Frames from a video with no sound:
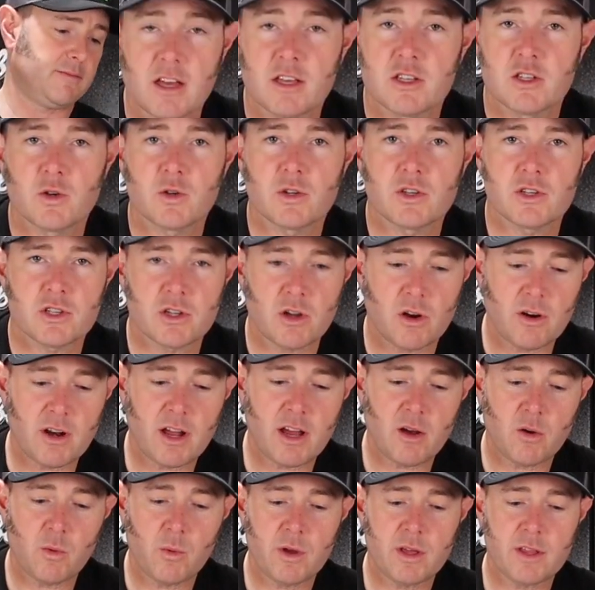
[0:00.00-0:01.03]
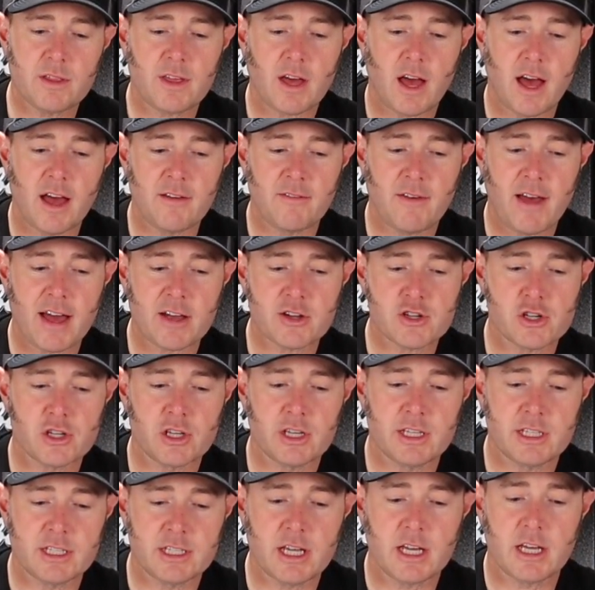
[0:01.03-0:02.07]
So to start out with, I've
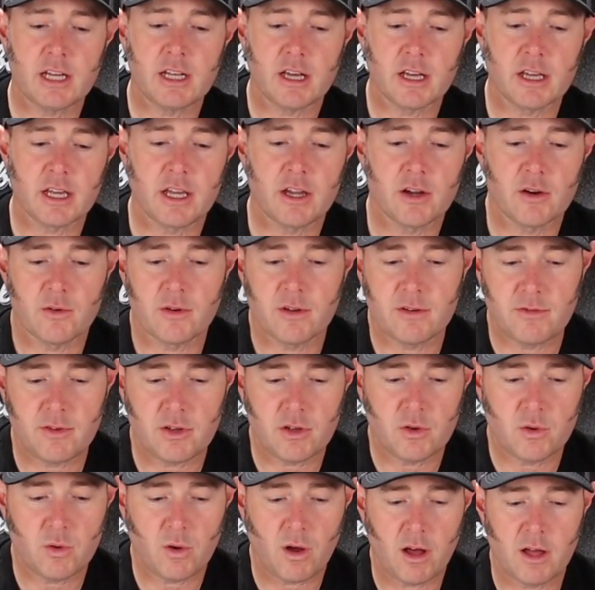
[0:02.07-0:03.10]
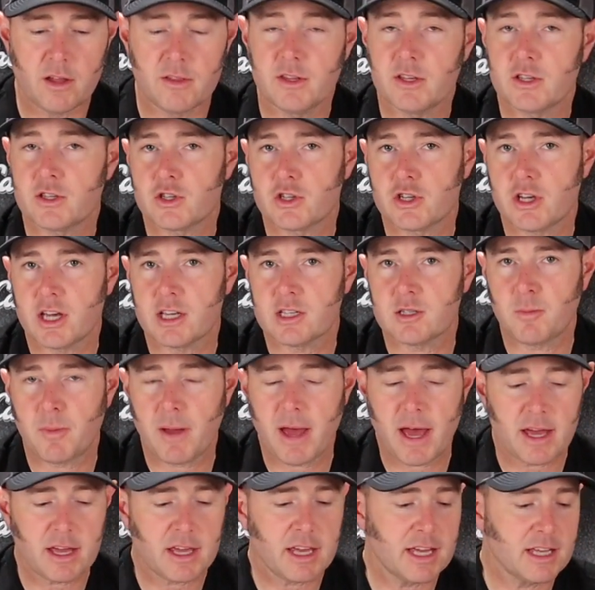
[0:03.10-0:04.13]
actually done a gear review on this chest
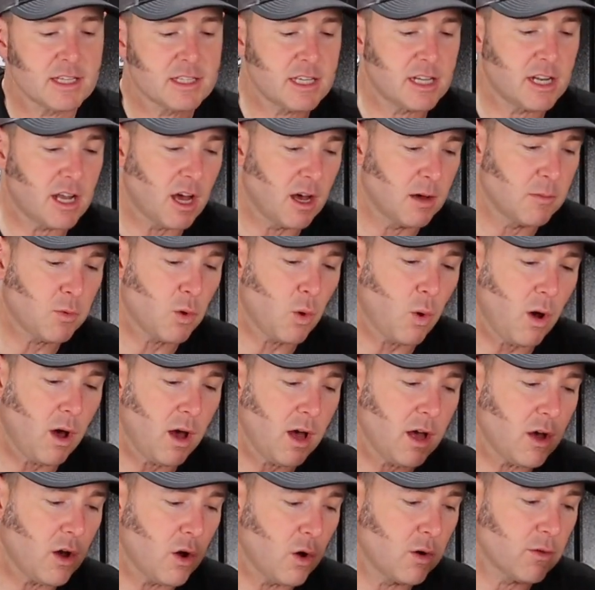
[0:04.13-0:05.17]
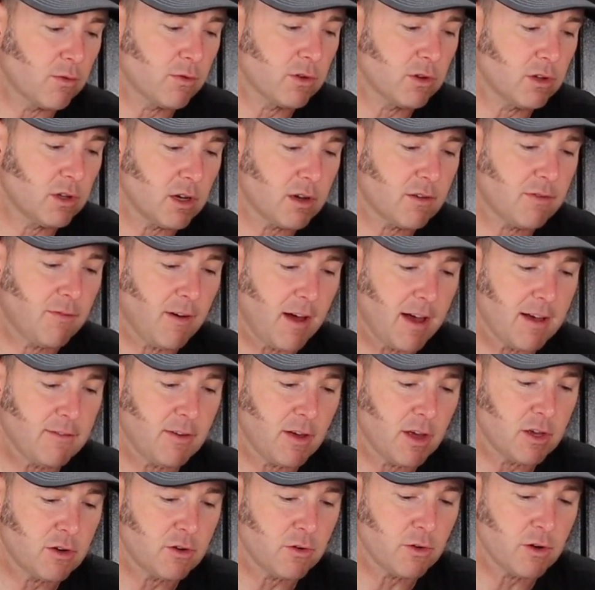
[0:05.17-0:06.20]
pack. It's an Umpqua Overlook
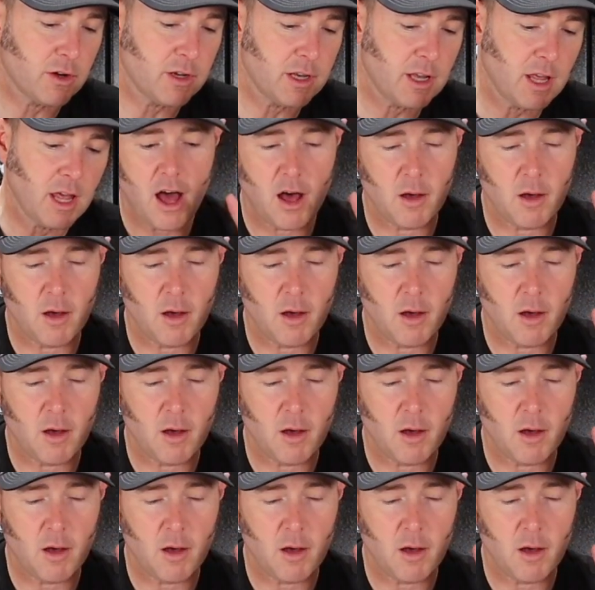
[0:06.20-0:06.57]
500.